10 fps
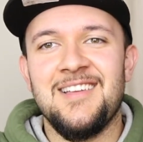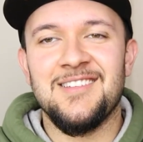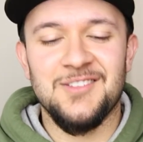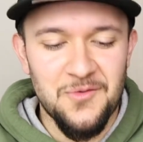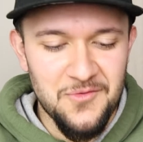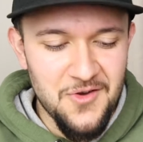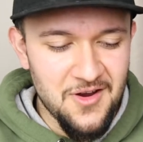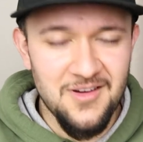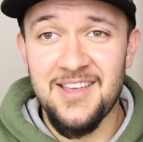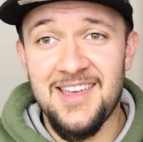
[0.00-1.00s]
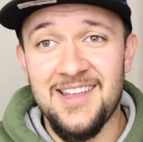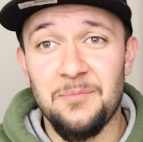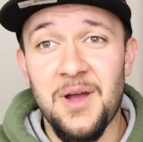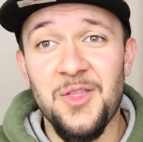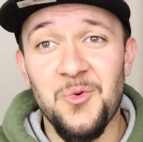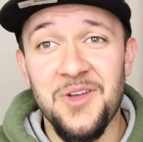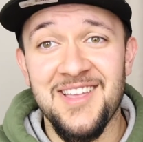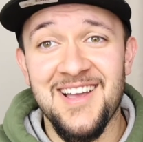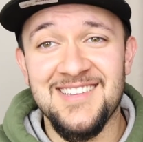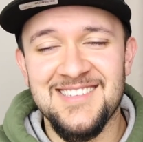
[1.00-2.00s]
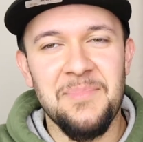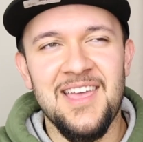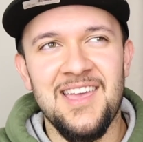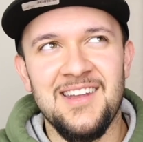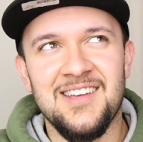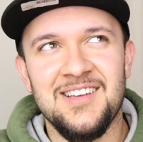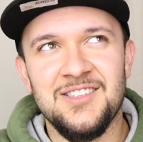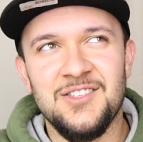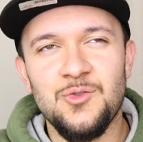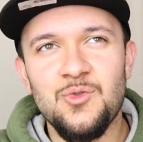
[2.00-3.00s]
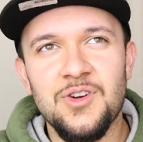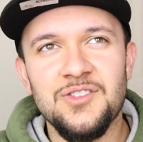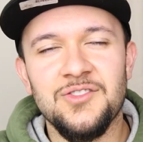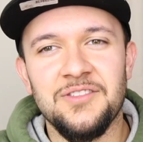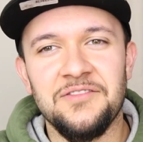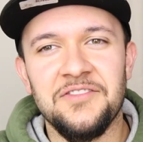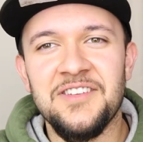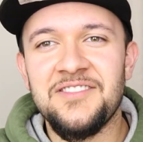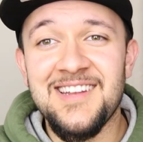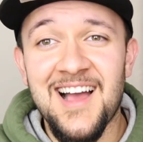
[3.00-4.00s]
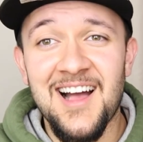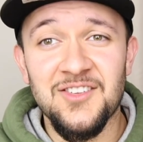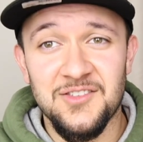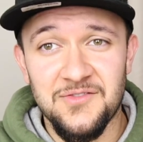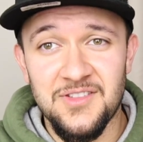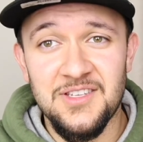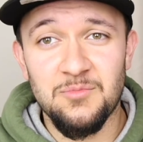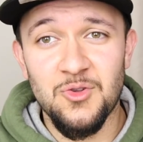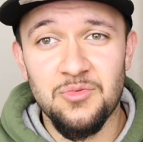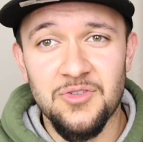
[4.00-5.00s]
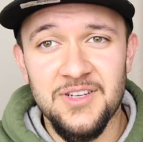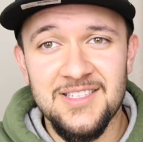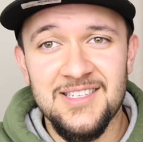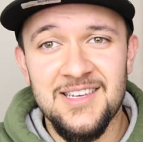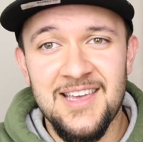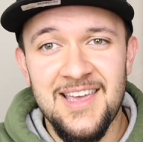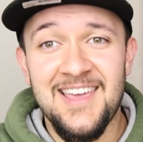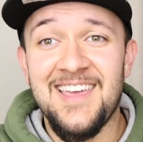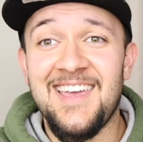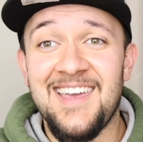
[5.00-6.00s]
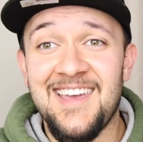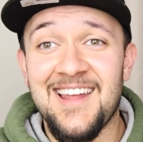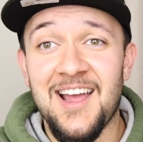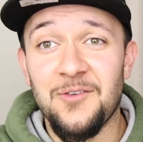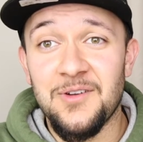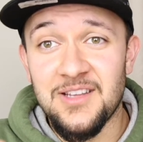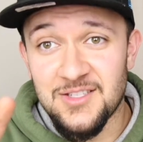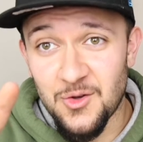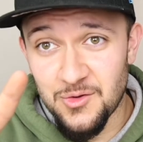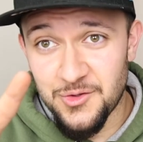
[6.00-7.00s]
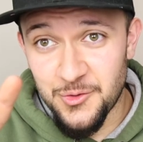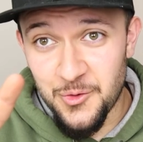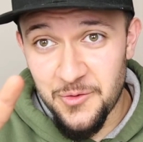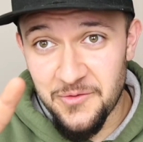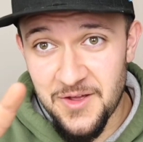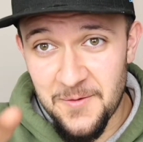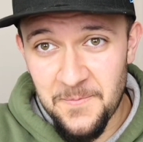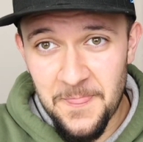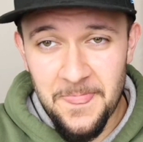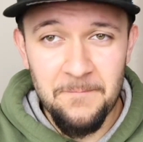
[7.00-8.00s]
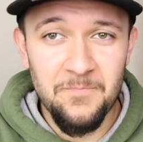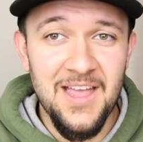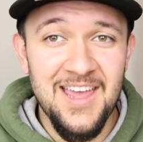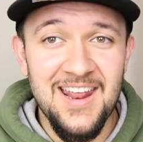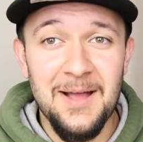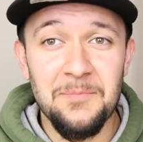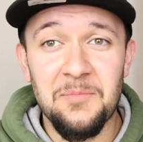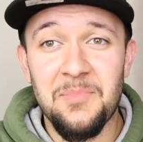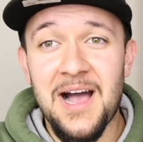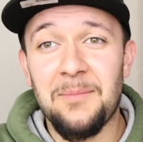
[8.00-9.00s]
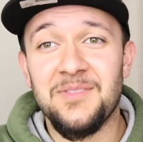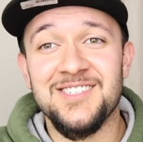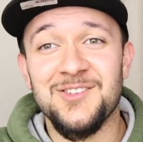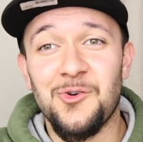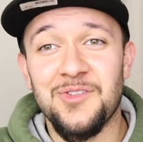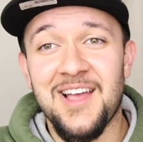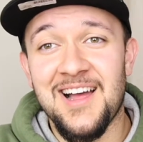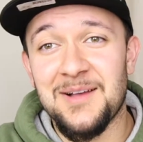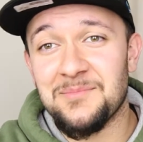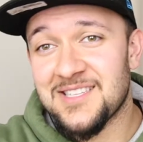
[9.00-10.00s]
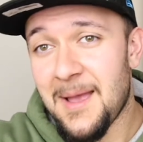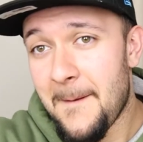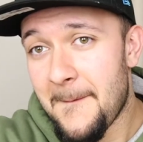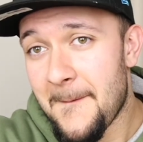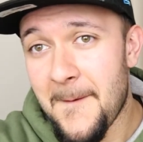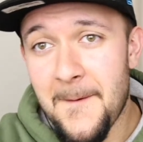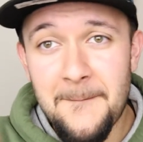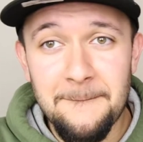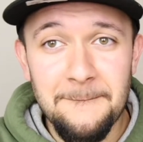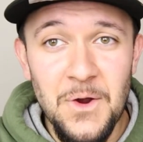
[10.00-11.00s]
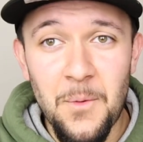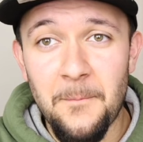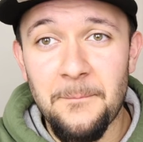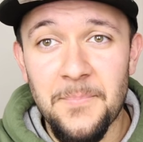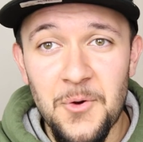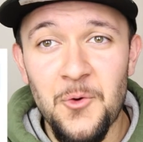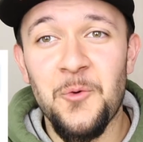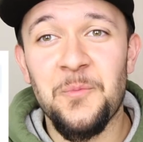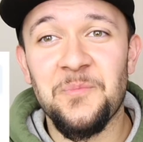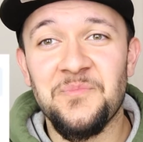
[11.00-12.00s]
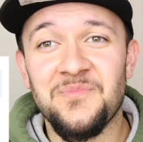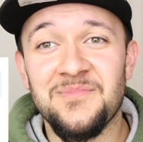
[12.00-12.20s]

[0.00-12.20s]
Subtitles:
so far. And by the way, guys, paid $250 for these blueprints, and I already sold 2 of them, and I'm gonna pop the sold comps. Boom, boom.